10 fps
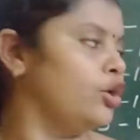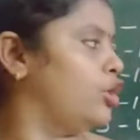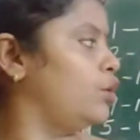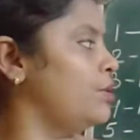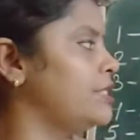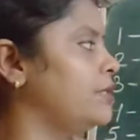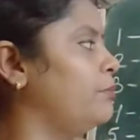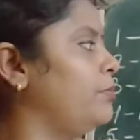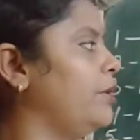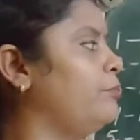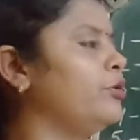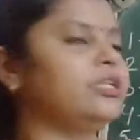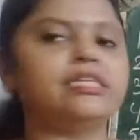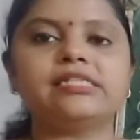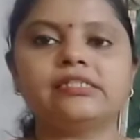you will simply
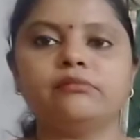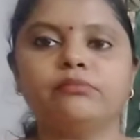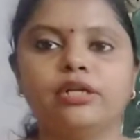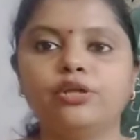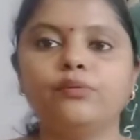put this symbol.